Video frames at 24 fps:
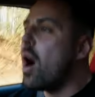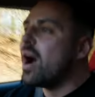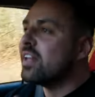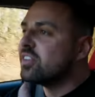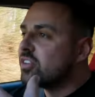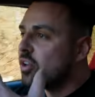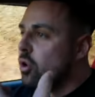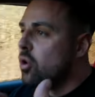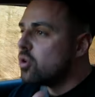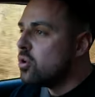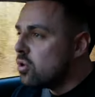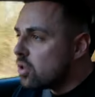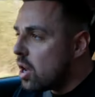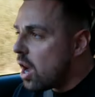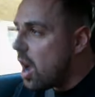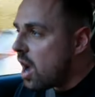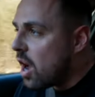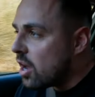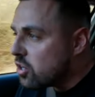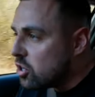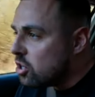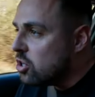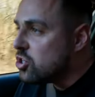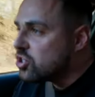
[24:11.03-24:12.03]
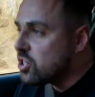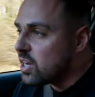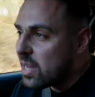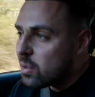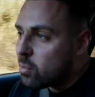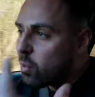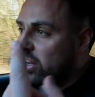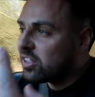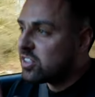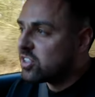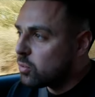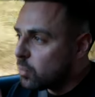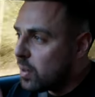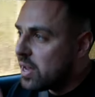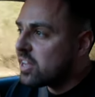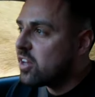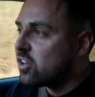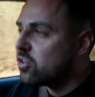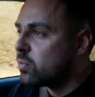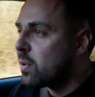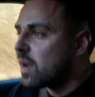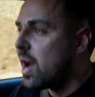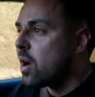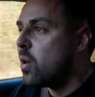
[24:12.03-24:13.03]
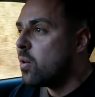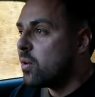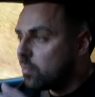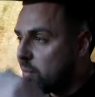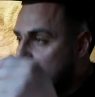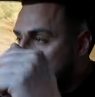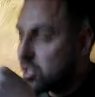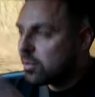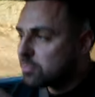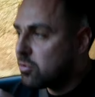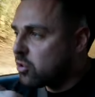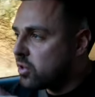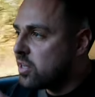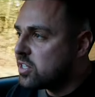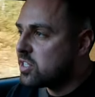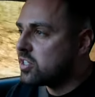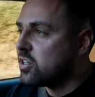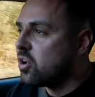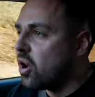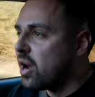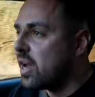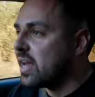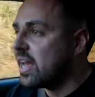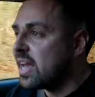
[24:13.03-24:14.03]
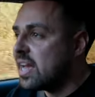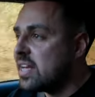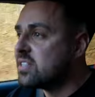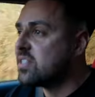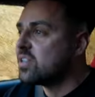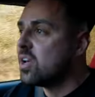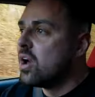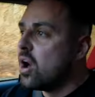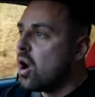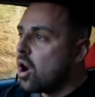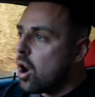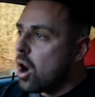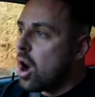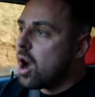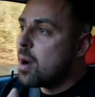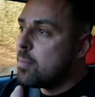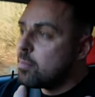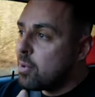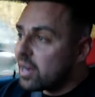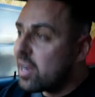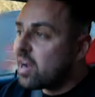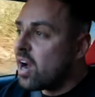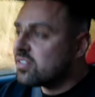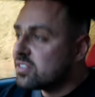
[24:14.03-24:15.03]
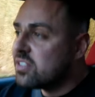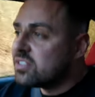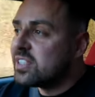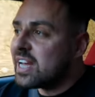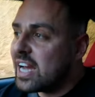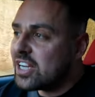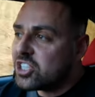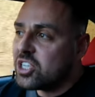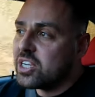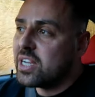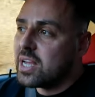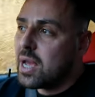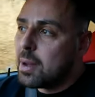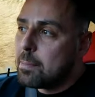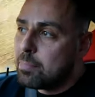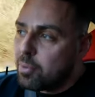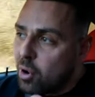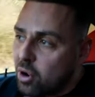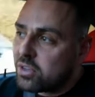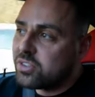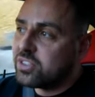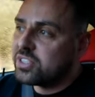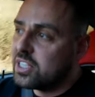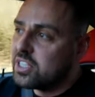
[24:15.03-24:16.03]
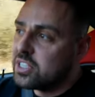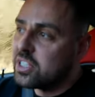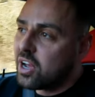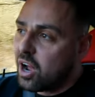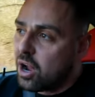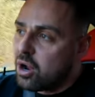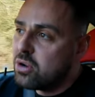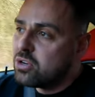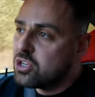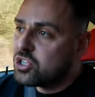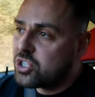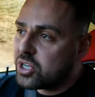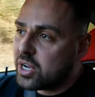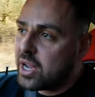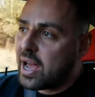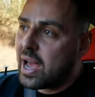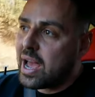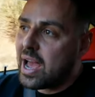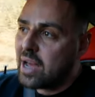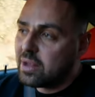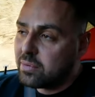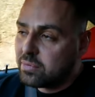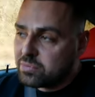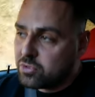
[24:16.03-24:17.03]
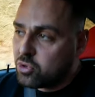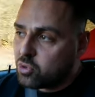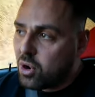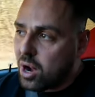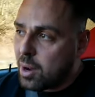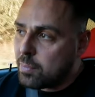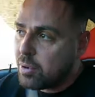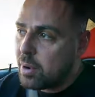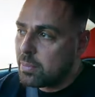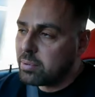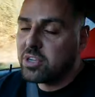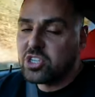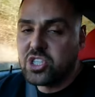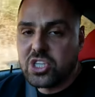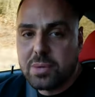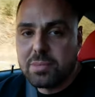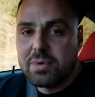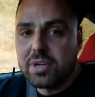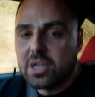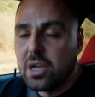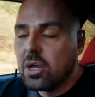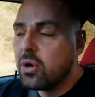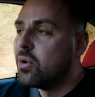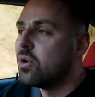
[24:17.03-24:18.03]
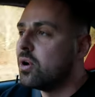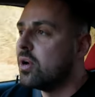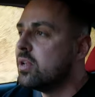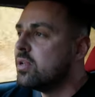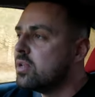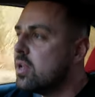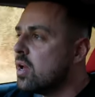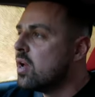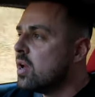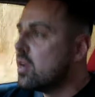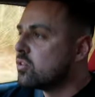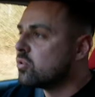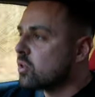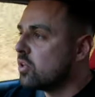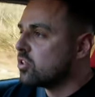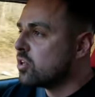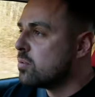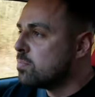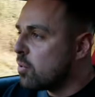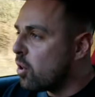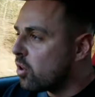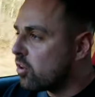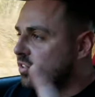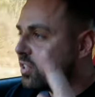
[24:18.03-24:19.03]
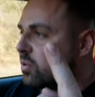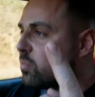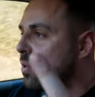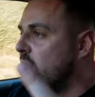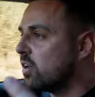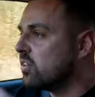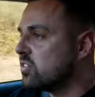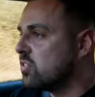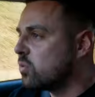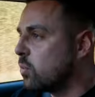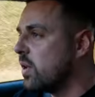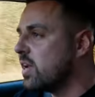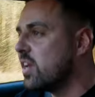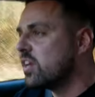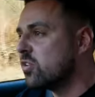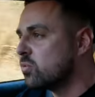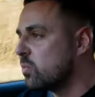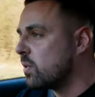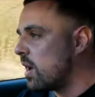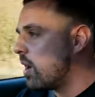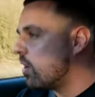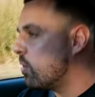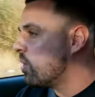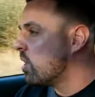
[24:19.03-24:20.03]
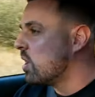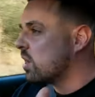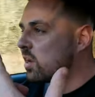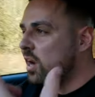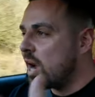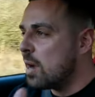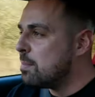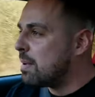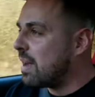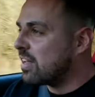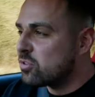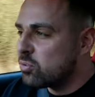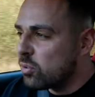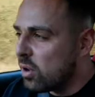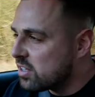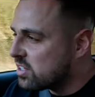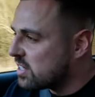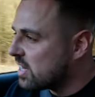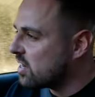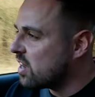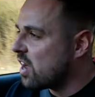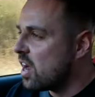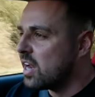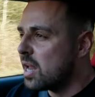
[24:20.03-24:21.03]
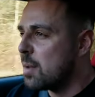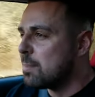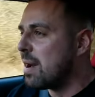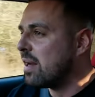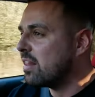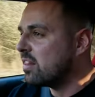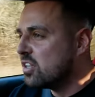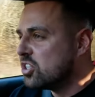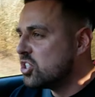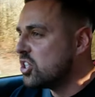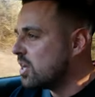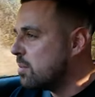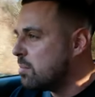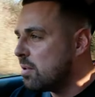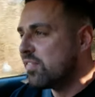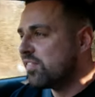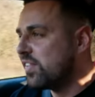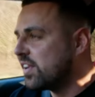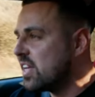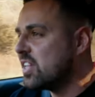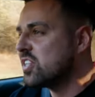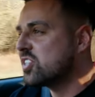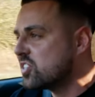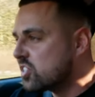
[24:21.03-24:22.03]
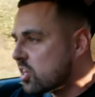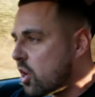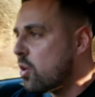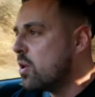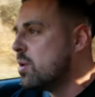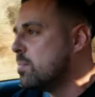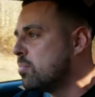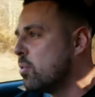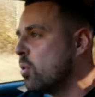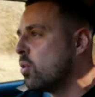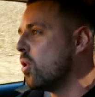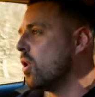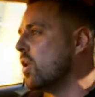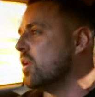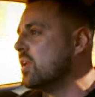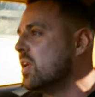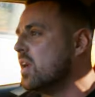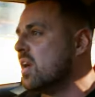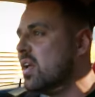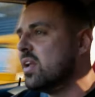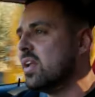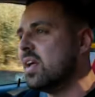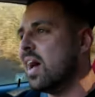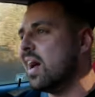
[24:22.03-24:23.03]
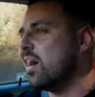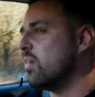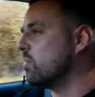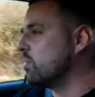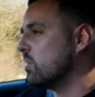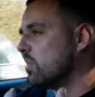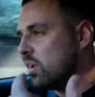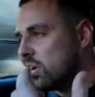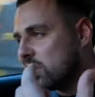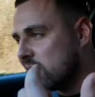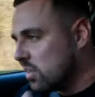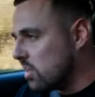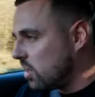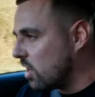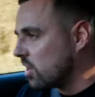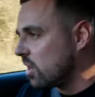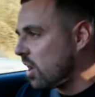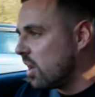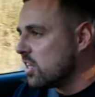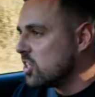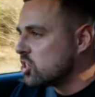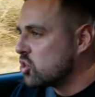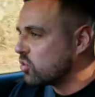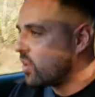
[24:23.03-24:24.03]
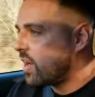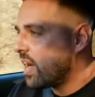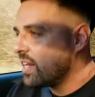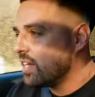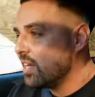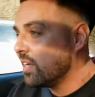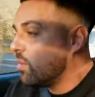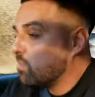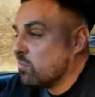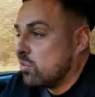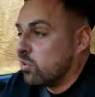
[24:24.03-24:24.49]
I do uh, usually once a week as well, which I'm doing tonight, is uh, my cousin's actually a boxing coach at a, quite a popular gym in Luton. So I do boxing once a week as well. Going back to what I said earlier about the gym, I think it's so important that, I don't know, go and train. And I'm